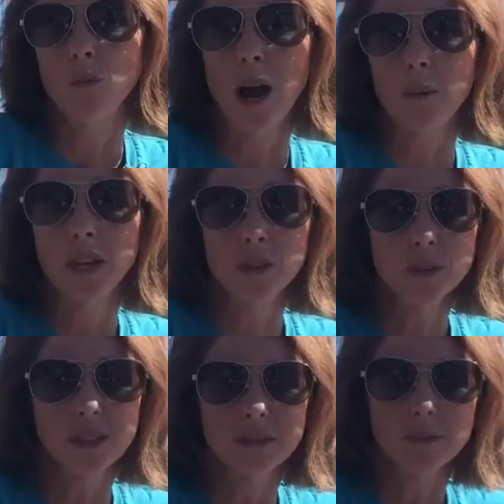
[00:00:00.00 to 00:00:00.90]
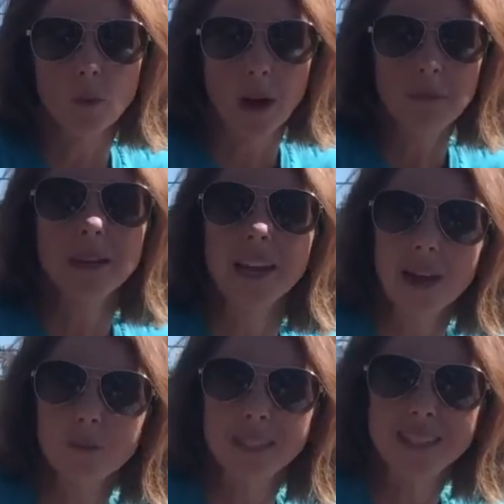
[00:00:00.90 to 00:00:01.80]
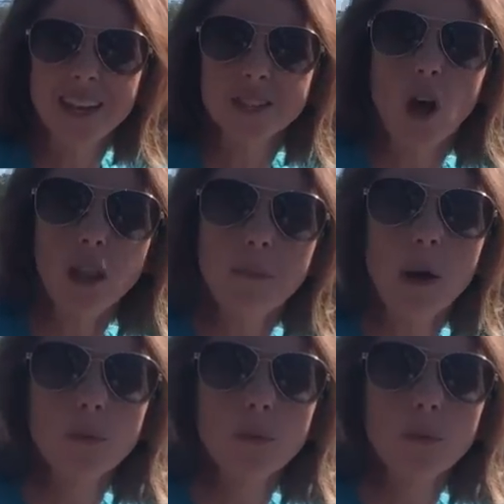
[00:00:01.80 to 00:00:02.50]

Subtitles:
why we use it. Well, again, we said it's all about